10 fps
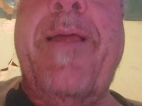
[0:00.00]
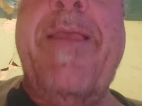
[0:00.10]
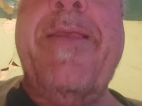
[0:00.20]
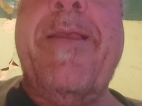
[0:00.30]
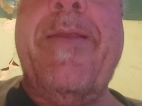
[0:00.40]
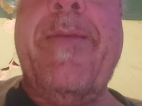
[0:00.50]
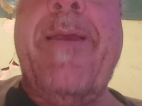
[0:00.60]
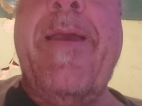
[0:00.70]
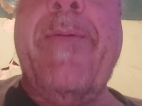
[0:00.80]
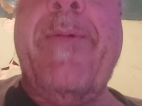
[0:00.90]
Pleasant
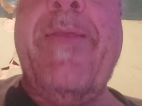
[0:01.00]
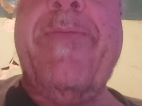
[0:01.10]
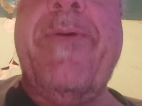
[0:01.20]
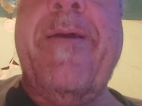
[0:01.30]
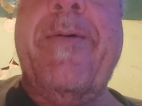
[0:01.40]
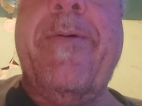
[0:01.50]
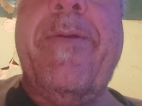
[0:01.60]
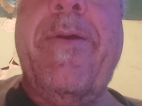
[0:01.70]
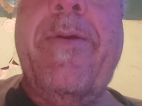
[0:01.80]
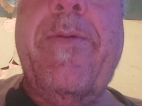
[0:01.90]
at
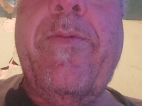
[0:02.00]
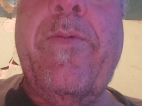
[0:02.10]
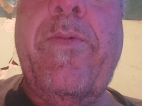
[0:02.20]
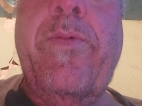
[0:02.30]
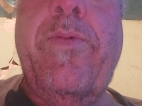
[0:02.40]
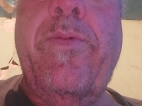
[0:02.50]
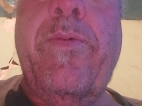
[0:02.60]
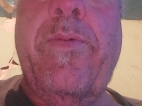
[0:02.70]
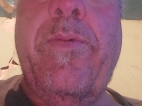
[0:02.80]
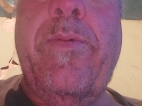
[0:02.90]
Winfield.
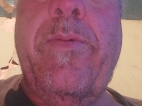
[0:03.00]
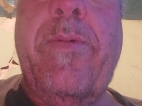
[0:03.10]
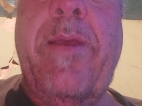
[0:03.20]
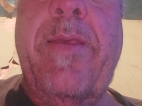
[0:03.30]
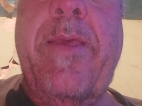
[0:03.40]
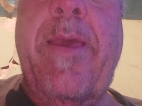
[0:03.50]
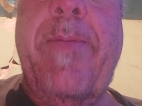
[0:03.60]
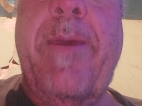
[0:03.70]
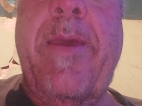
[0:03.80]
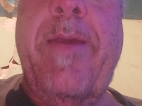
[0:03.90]
Ooh, nice
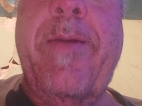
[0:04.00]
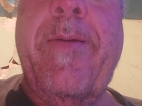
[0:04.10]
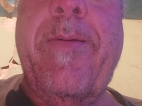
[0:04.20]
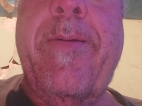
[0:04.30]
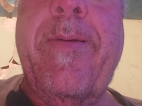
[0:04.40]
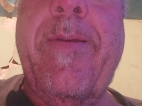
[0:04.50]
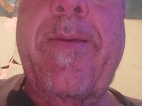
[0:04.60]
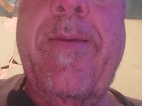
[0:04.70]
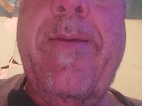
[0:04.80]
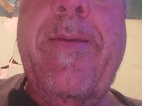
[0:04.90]
game here.
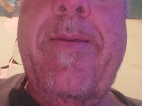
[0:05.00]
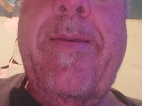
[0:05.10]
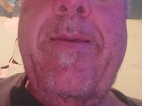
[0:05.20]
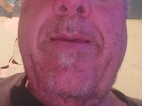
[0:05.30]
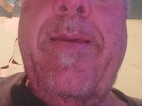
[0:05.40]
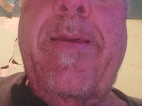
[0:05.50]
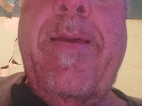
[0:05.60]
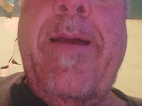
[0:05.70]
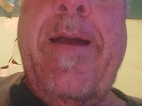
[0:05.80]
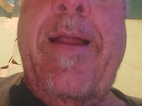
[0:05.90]

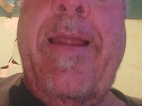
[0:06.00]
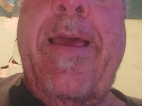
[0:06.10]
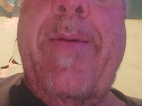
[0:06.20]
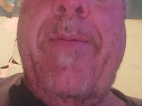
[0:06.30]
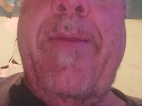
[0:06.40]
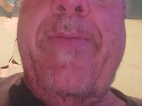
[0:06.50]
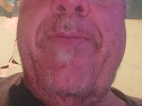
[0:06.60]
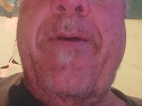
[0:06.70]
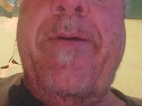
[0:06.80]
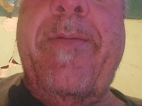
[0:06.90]
I like
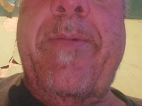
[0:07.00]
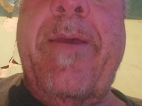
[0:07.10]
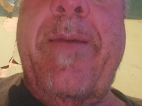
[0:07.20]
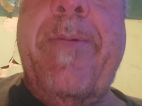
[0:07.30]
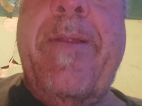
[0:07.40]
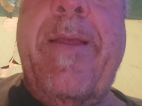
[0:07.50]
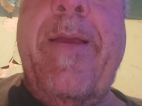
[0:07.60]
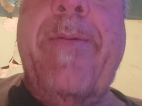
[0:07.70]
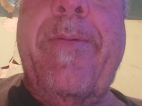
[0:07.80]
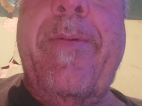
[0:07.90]
Winfield, believe it or
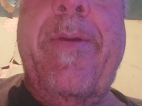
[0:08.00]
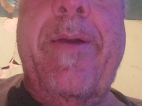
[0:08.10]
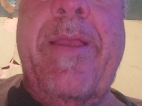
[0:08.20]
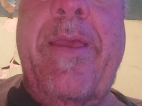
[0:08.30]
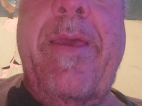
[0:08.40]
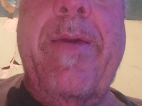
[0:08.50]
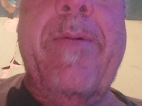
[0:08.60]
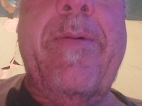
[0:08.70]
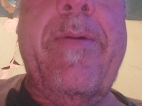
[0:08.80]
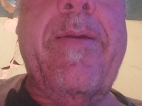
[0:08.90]
not, really
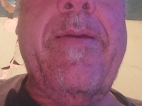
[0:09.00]
do.